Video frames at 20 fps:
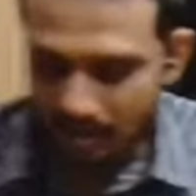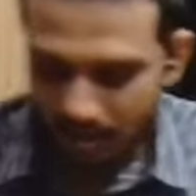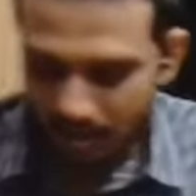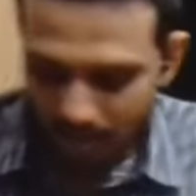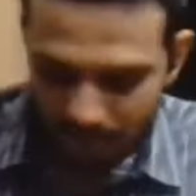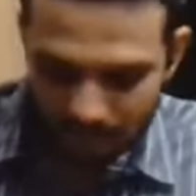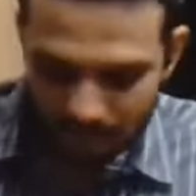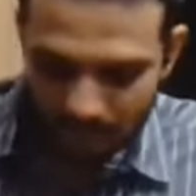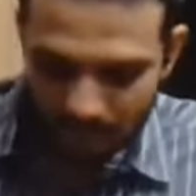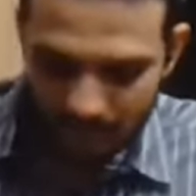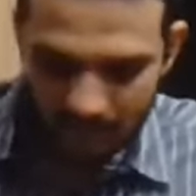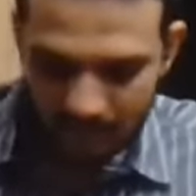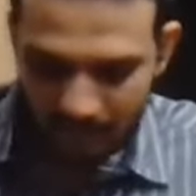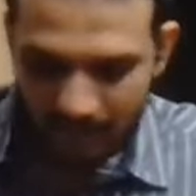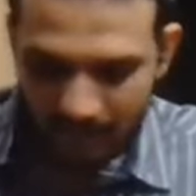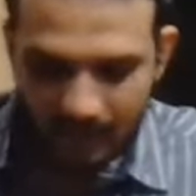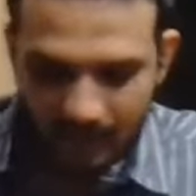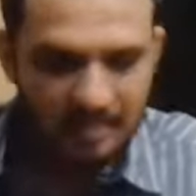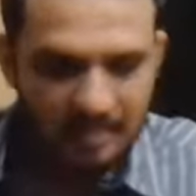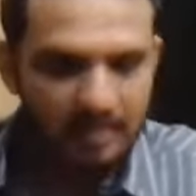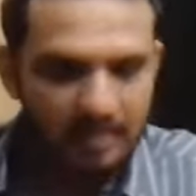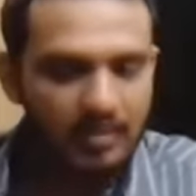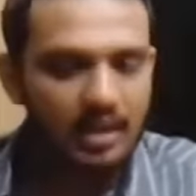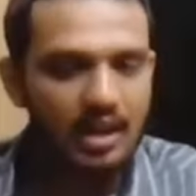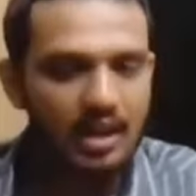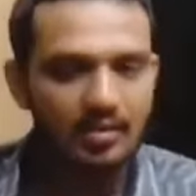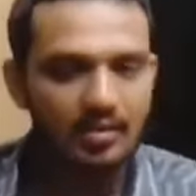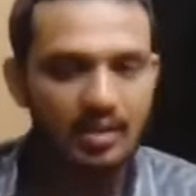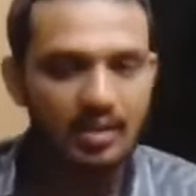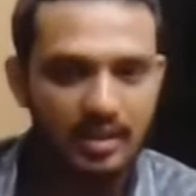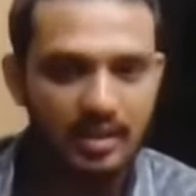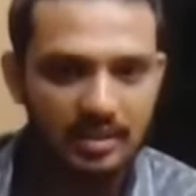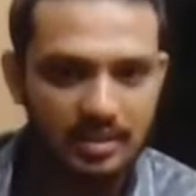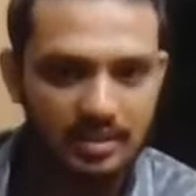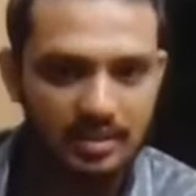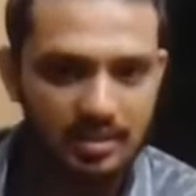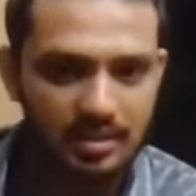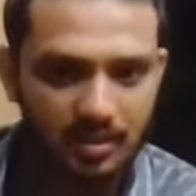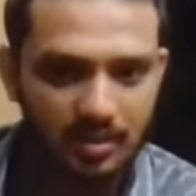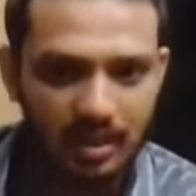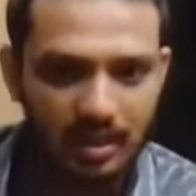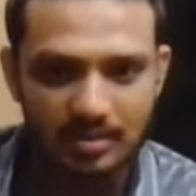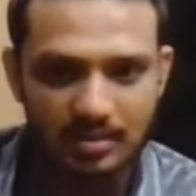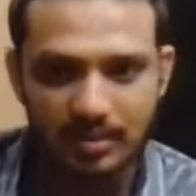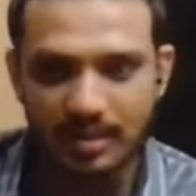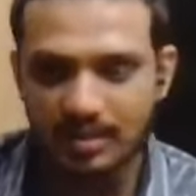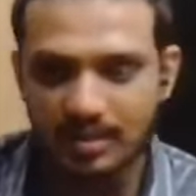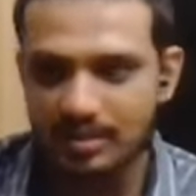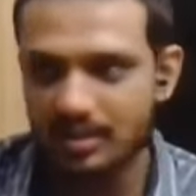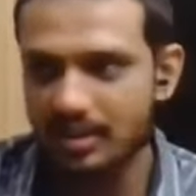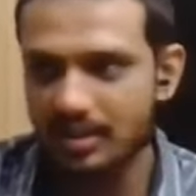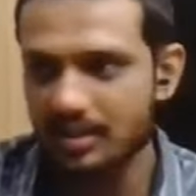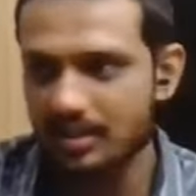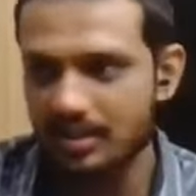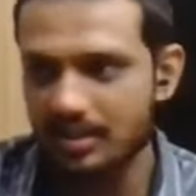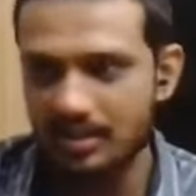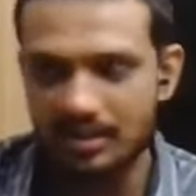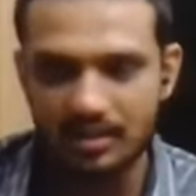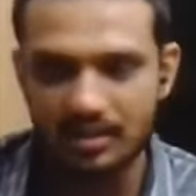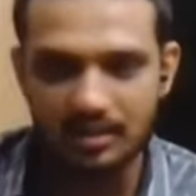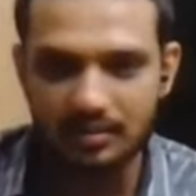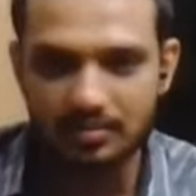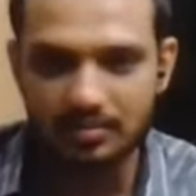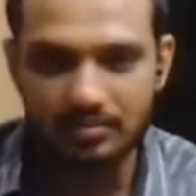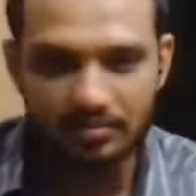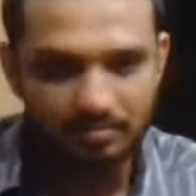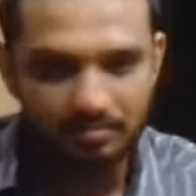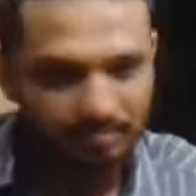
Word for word: So uh, there are several advantages. So as we discussed, uh,